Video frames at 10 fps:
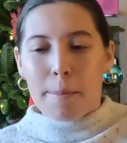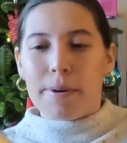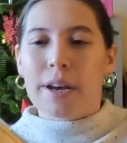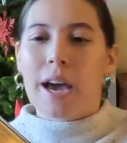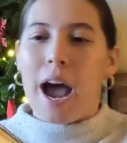
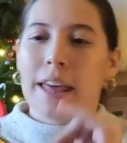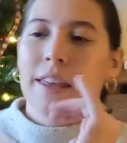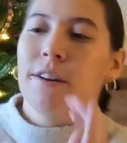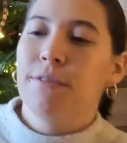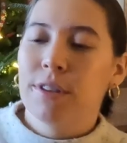But I
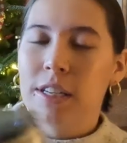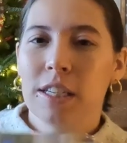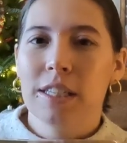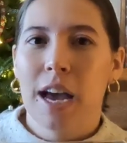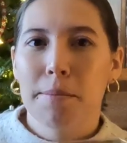think for
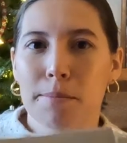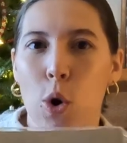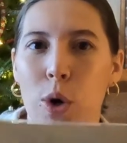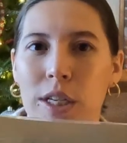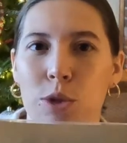these, I'm
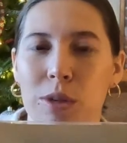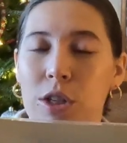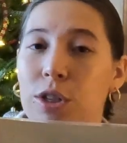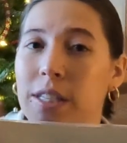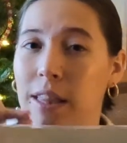going to
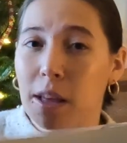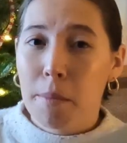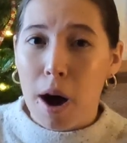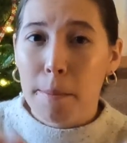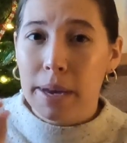either set
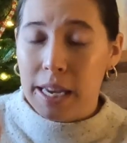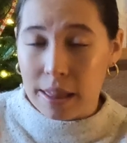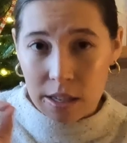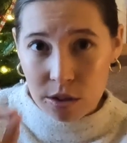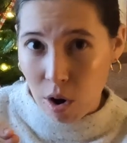them up
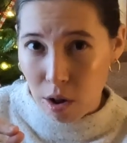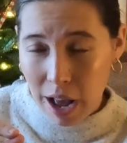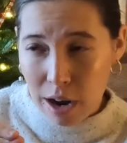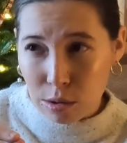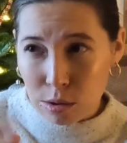in the
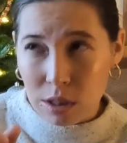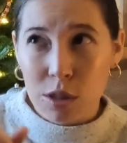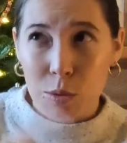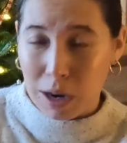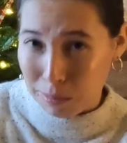dollhouse,
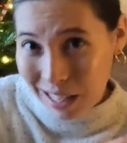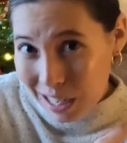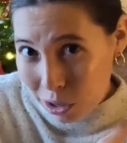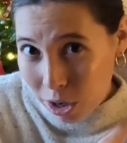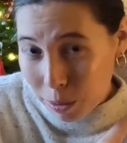is what I'm
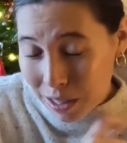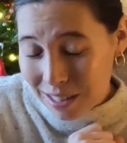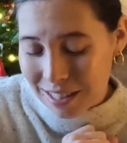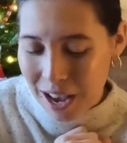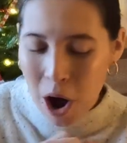leaning
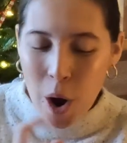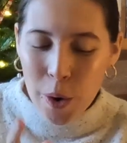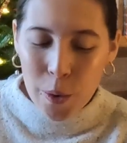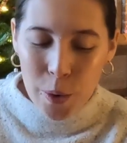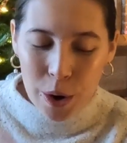towards,
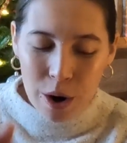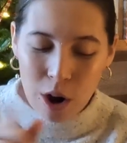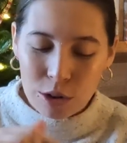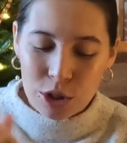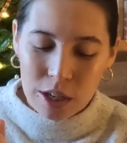or
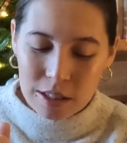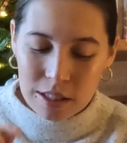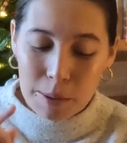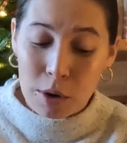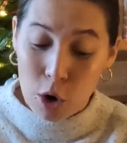I'm
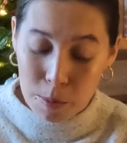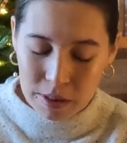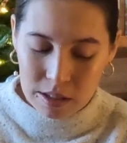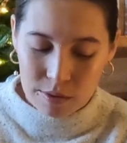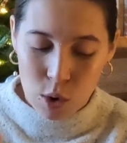gonna open
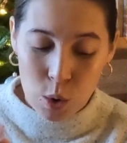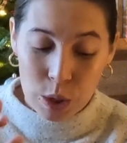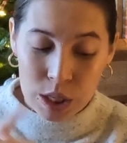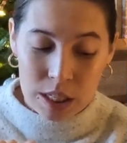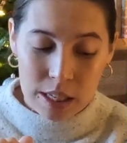this, of
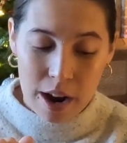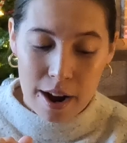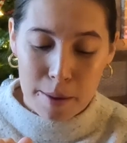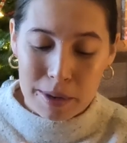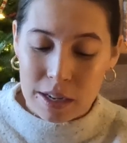course,
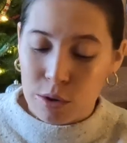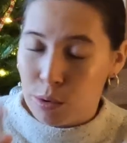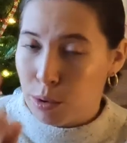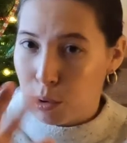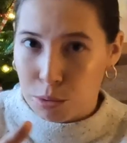and do
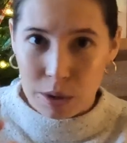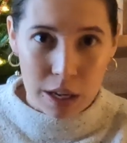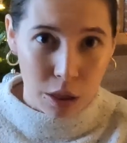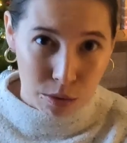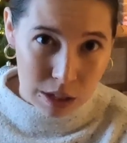3
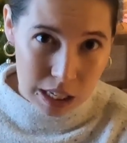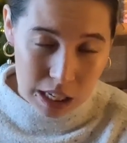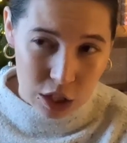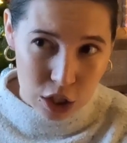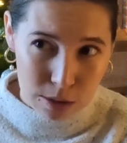and 3
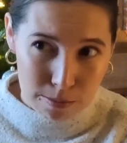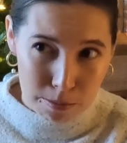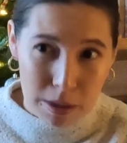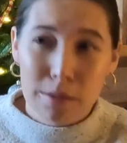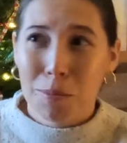each.
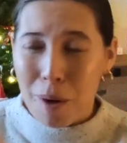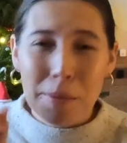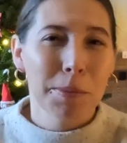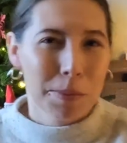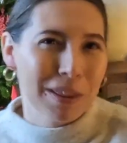but
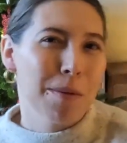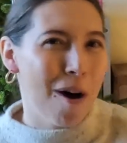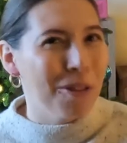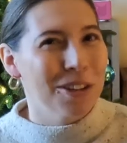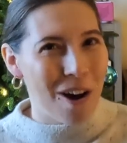probably put them
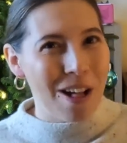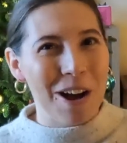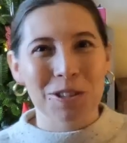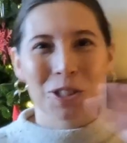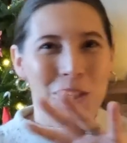all in the
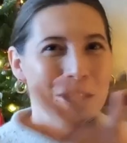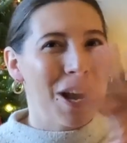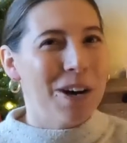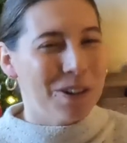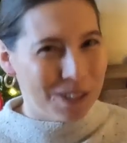dollhouse just
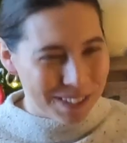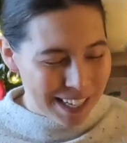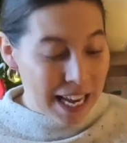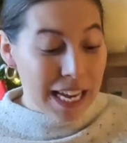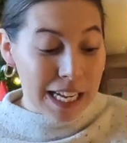so
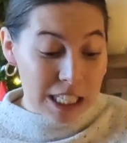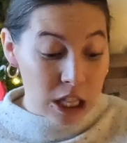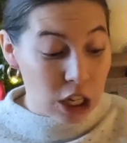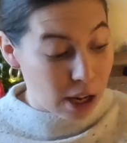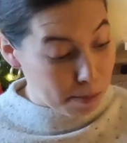it's
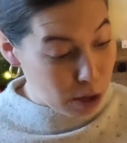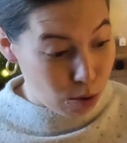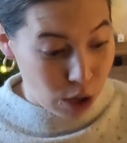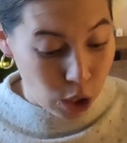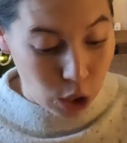the
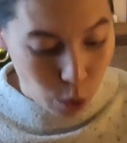communal